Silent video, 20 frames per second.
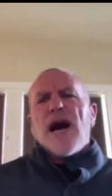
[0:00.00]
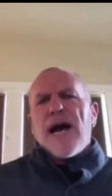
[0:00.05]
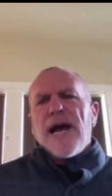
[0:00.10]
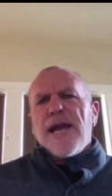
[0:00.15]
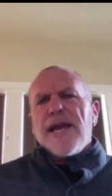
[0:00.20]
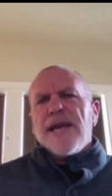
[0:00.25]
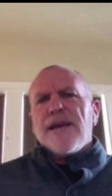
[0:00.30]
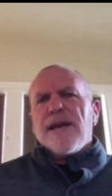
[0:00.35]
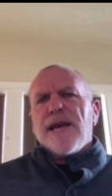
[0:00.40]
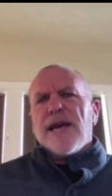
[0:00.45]

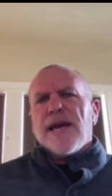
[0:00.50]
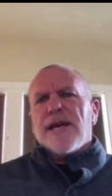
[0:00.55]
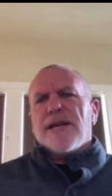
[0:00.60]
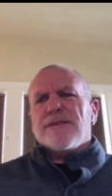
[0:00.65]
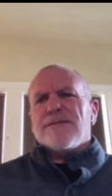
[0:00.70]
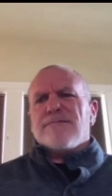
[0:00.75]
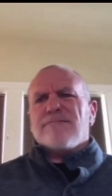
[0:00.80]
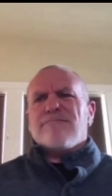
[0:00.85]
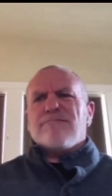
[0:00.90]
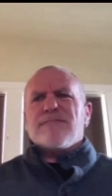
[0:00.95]
I
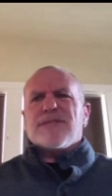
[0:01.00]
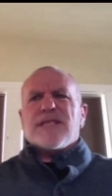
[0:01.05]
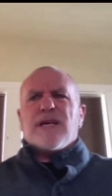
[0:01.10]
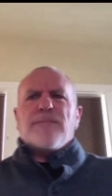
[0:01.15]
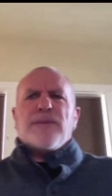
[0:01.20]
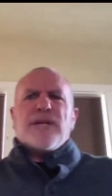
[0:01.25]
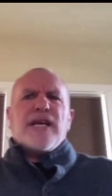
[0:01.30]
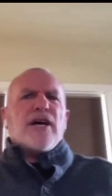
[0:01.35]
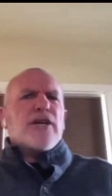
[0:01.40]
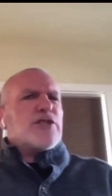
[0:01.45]
and
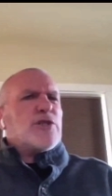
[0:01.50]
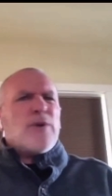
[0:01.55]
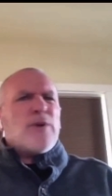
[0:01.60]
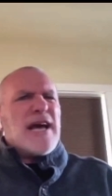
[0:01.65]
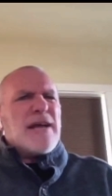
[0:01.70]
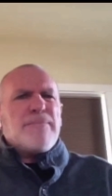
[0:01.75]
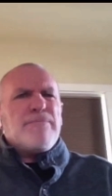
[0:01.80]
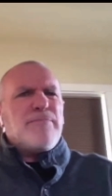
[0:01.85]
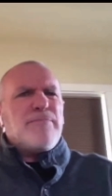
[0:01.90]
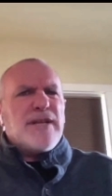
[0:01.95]
somebody else who
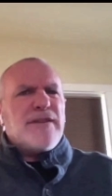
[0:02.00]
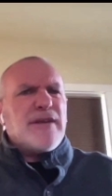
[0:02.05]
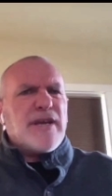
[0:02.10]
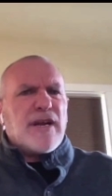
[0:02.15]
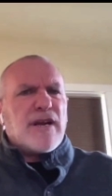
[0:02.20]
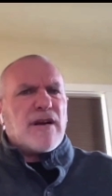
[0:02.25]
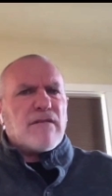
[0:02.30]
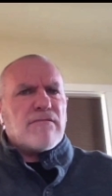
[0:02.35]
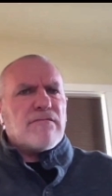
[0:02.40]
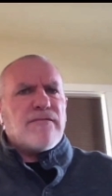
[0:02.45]
hadn't been
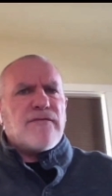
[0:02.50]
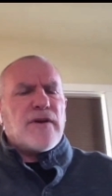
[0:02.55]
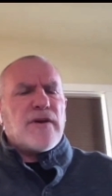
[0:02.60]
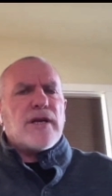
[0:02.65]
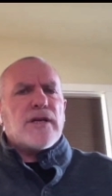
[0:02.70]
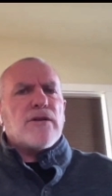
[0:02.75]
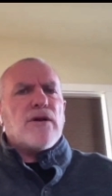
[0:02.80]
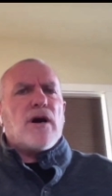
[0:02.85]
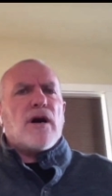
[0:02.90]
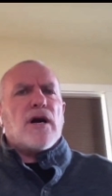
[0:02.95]
there
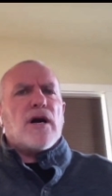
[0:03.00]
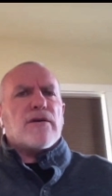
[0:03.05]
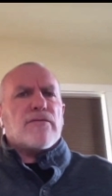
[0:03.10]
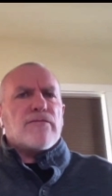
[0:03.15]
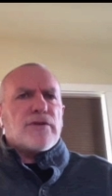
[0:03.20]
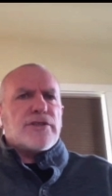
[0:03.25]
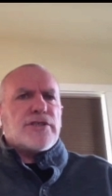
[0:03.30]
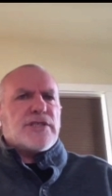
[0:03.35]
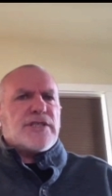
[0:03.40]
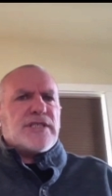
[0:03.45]
very long
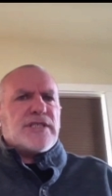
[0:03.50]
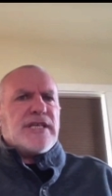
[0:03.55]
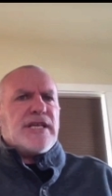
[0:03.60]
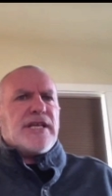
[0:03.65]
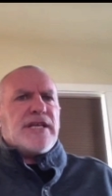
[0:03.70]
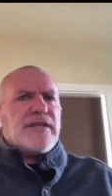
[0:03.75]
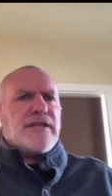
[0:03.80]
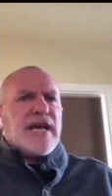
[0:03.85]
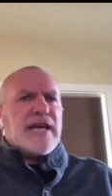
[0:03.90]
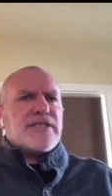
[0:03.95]
were just
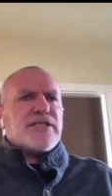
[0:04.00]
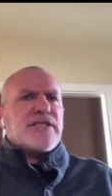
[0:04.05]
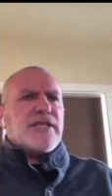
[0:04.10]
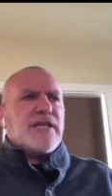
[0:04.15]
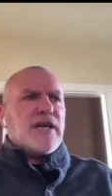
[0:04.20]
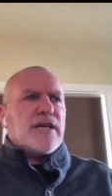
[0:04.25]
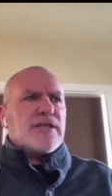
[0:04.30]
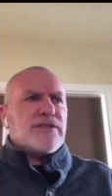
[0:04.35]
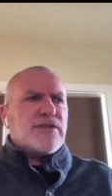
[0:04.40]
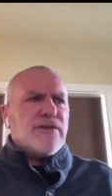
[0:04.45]
sitting next to
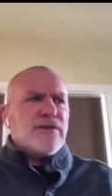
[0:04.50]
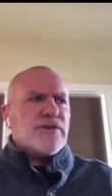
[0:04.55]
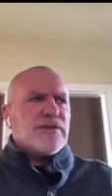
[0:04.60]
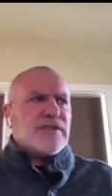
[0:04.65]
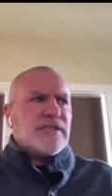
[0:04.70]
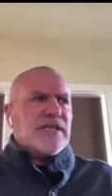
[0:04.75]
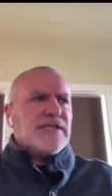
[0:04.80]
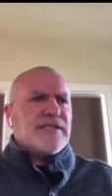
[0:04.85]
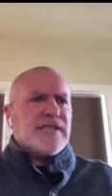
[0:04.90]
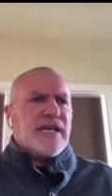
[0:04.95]
Yasuno
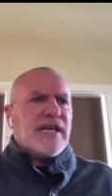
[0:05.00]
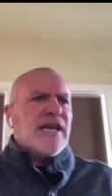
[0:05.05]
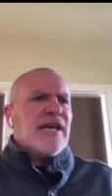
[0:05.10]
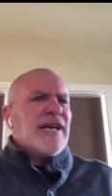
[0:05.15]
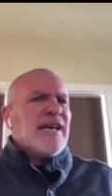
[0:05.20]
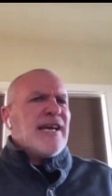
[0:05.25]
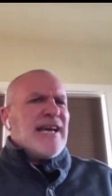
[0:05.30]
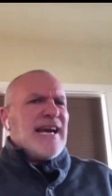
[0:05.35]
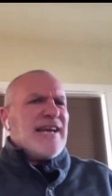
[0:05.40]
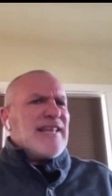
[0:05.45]
Sensei.
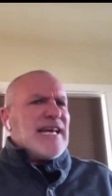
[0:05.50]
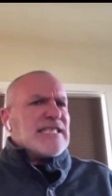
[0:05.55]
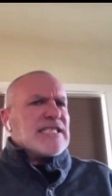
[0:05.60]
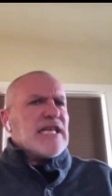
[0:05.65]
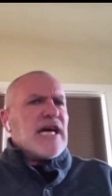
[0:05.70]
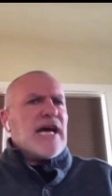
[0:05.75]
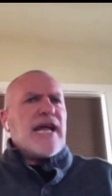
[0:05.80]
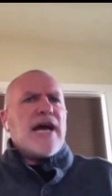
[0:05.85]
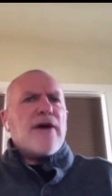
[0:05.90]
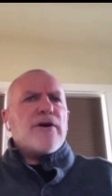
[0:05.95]
And that's
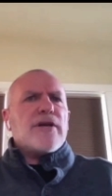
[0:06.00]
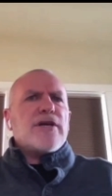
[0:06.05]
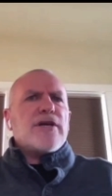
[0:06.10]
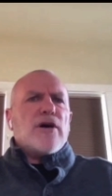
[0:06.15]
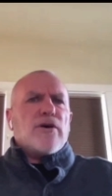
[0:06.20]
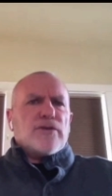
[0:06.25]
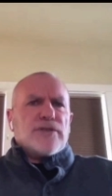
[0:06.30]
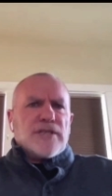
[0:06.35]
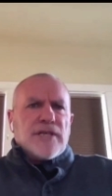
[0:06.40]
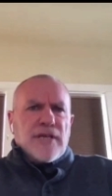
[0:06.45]
not how it
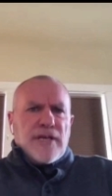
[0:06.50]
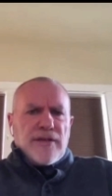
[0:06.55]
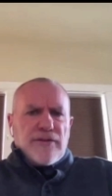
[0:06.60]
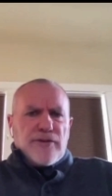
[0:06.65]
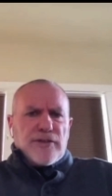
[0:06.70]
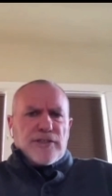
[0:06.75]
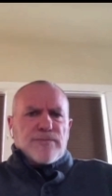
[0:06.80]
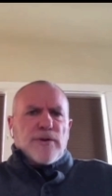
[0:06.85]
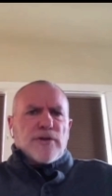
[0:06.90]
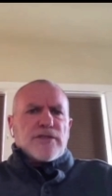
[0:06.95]
goes.
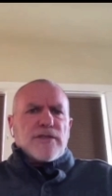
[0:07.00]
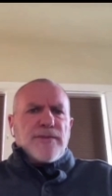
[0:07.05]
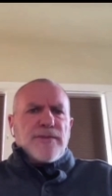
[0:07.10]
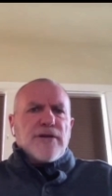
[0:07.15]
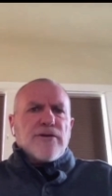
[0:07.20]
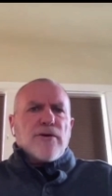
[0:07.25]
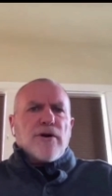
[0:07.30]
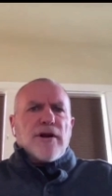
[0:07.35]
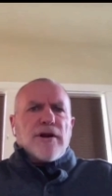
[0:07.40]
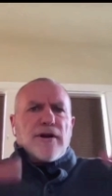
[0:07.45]
There's supposed to be
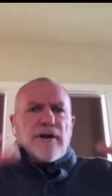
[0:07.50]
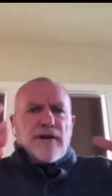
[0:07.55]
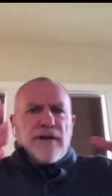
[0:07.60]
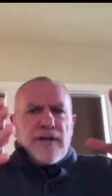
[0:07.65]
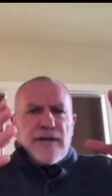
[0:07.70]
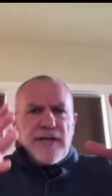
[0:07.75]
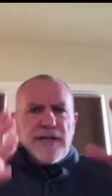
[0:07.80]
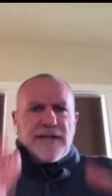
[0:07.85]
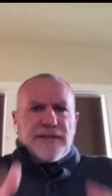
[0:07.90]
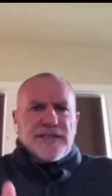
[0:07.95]
an order.
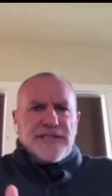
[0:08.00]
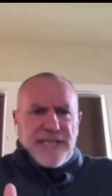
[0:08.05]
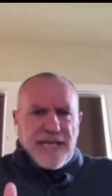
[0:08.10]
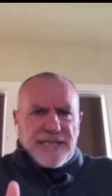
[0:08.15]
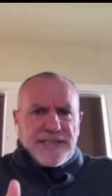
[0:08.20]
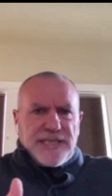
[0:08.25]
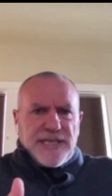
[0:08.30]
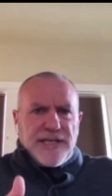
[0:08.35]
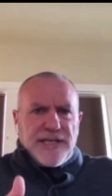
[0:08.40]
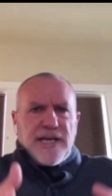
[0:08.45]
You get the
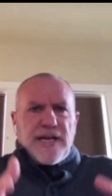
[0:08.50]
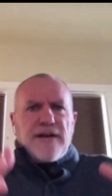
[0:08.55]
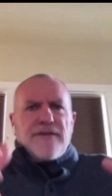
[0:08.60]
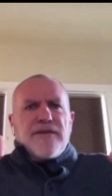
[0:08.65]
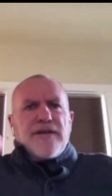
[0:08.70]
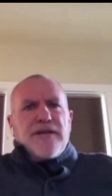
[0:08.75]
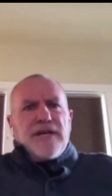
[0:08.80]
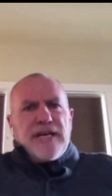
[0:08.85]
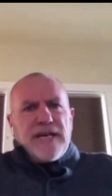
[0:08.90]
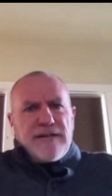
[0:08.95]
sensei there,
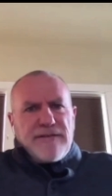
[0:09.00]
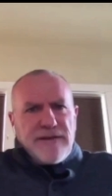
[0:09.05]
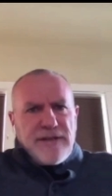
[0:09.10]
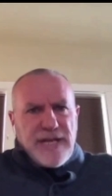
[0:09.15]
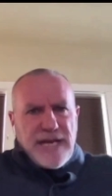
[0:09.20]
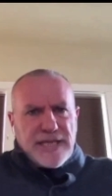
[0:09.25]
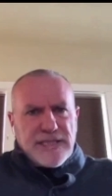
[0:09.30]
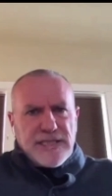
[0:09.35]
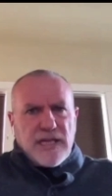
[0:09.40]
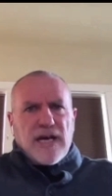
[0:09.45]
then you get the
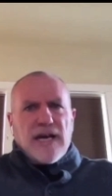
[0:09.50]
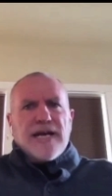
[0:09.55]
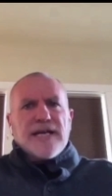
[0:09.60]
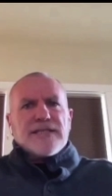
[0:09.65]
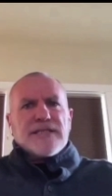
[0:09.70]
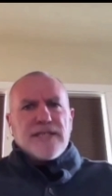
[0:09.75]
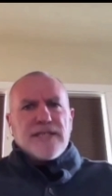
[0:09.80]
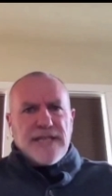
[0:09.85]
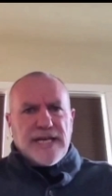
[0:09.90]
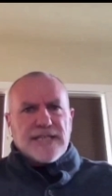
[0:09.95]
next
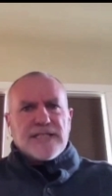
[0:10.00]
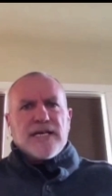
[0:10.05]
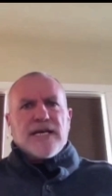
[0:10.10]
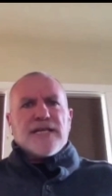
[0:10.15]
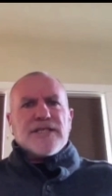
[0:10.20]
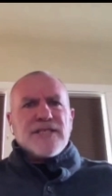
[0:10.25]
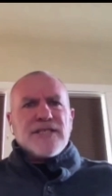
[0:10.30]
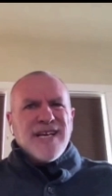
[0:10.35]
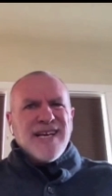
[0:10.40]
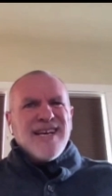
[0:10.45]
highest, the next
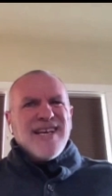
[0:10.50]
highest.